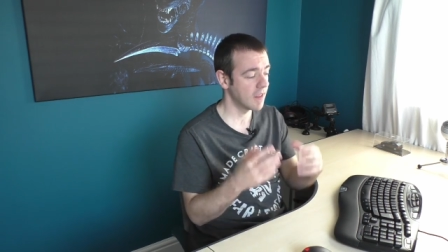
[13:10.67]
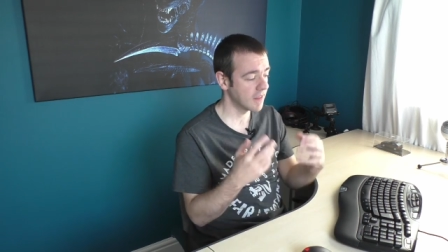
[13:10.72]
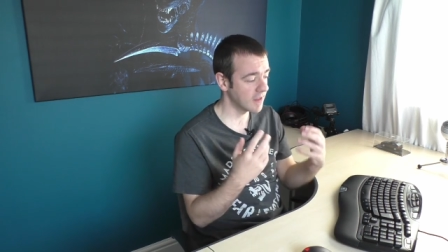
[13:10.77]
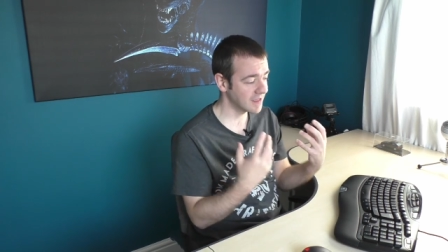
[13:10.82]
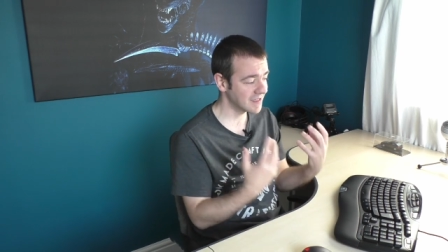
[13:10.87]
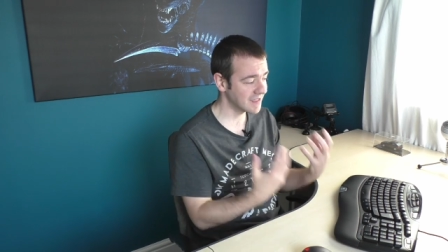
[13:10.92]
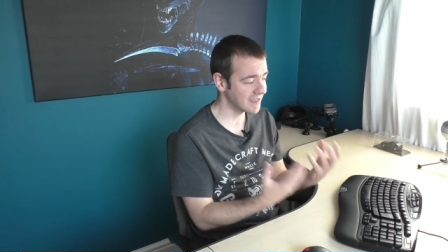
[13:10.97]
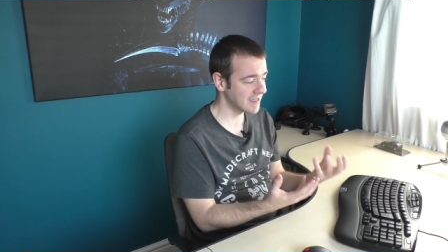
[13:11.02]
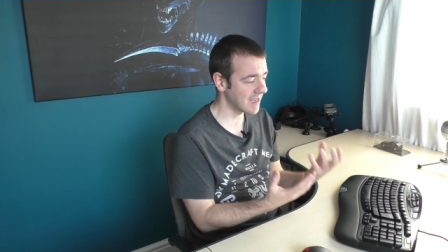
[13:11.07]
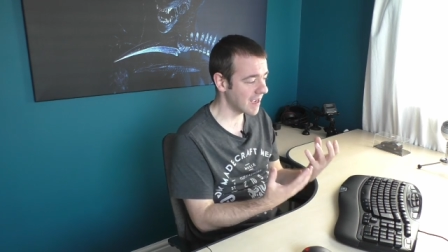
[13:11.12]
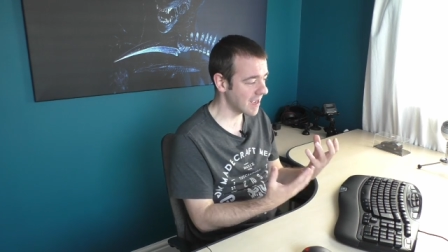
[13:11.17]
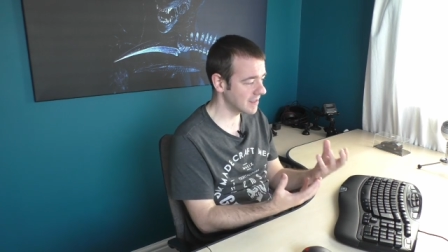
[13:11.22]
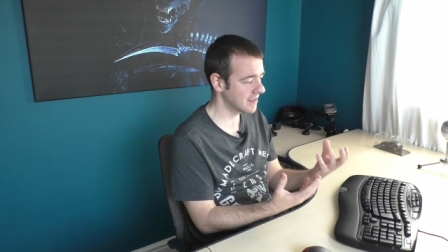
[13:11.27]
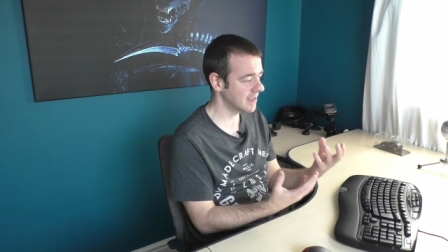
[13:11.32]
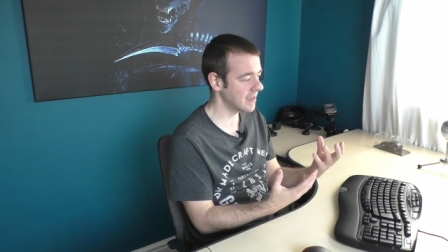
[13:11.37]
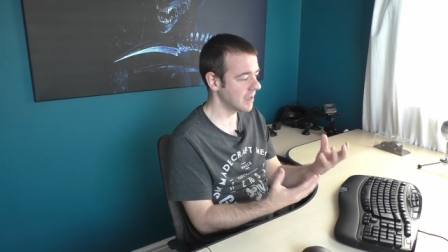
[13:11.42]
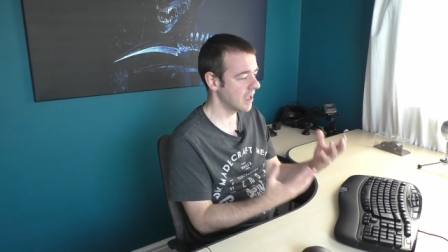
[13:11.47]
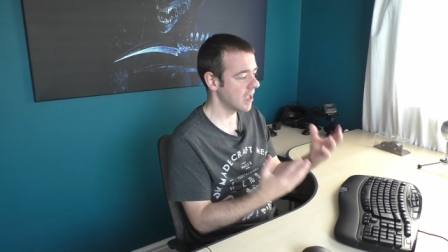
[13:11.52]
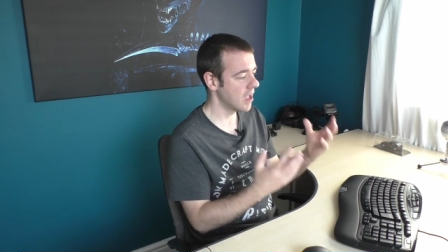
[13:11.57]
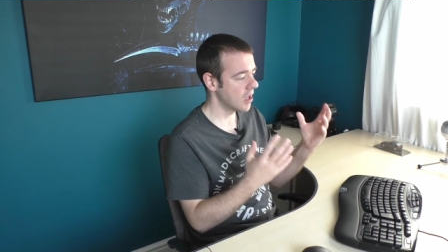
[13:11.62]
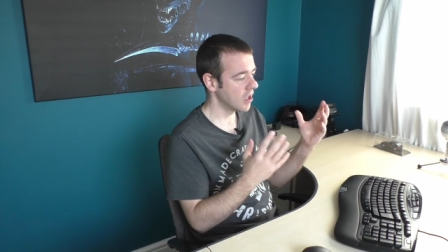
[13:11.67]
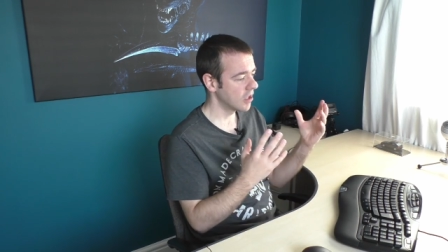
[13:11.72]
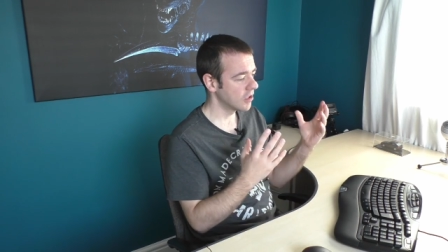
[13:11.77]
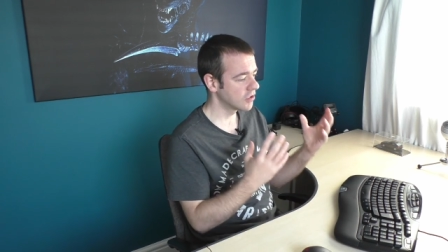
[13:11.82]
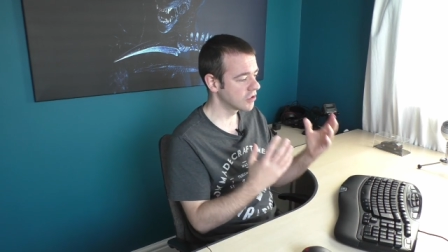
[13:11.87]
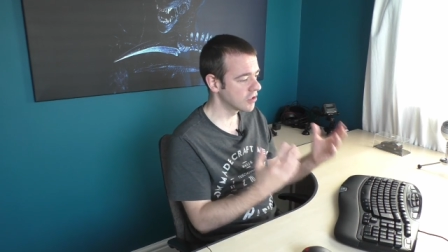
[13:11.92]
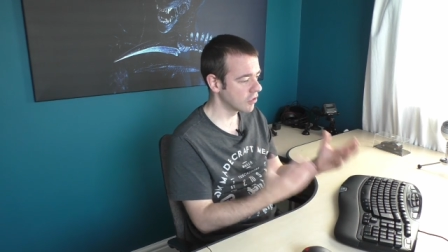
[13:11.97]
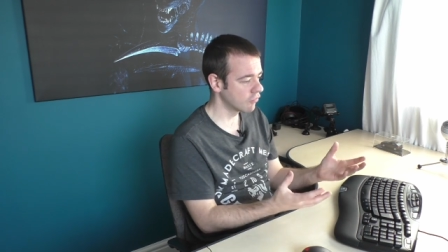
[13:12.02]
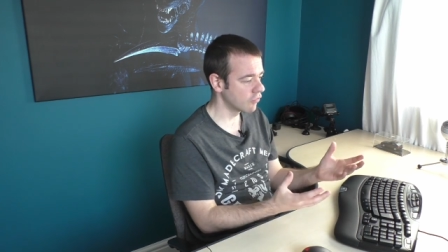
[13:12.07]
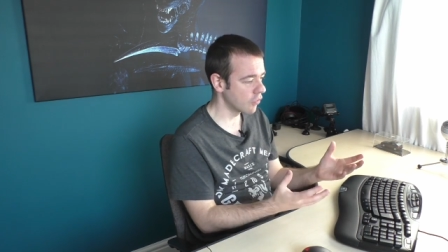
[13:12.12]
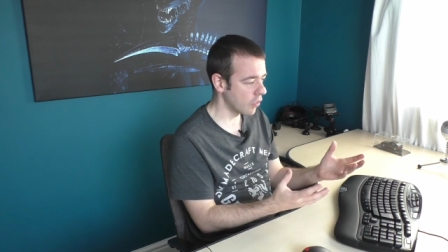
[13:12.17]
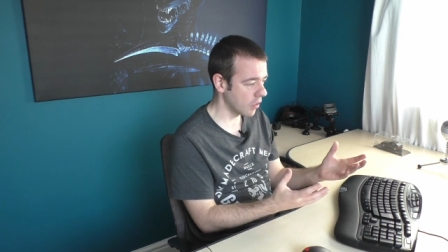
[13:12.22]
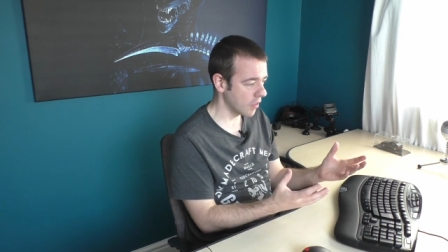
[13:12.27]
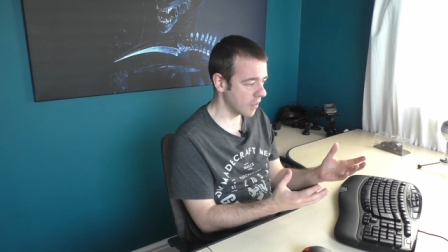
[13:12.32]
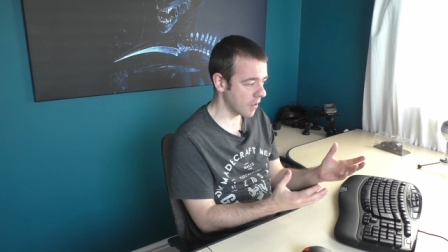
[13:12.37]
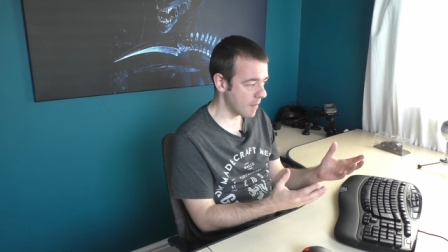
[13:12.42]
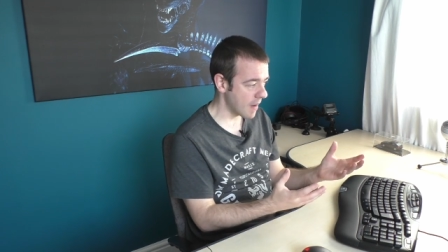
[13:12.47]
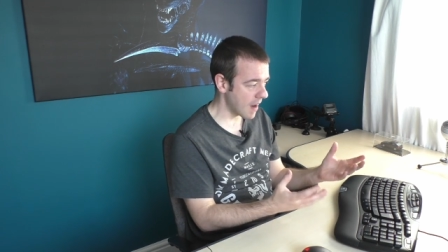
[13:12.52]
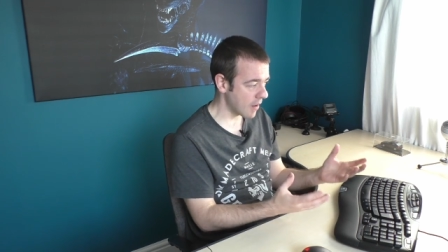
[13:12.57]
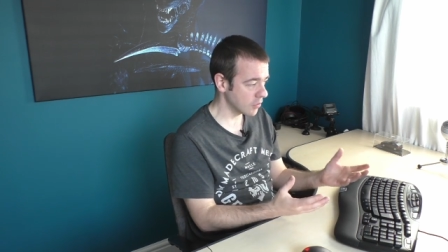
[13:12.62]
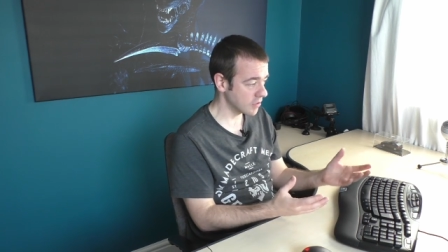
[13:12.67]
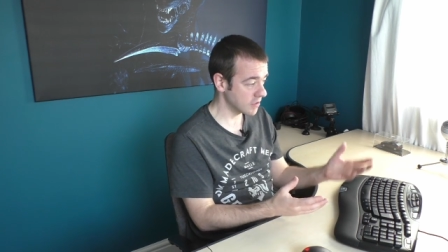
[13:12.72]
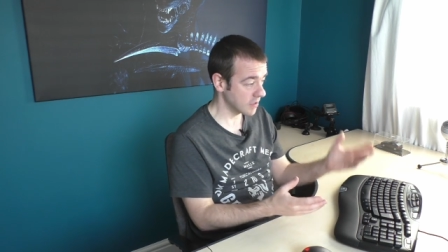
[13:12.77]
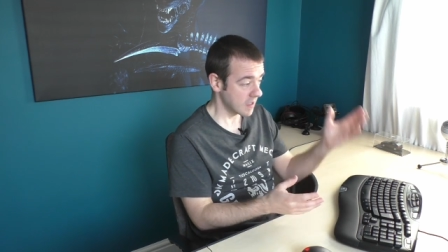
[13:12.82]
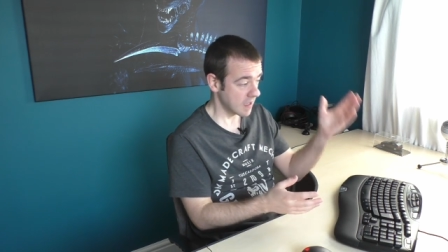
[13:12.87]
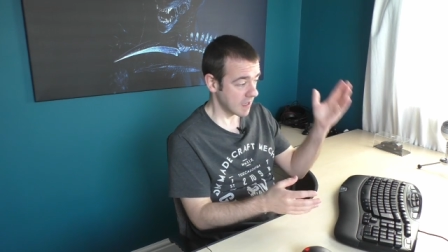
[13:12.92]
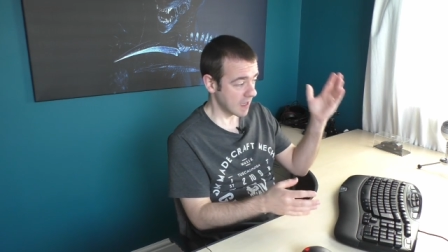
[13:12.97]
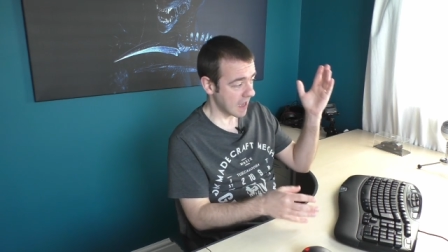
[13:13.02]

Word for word: They're starting to roll them out.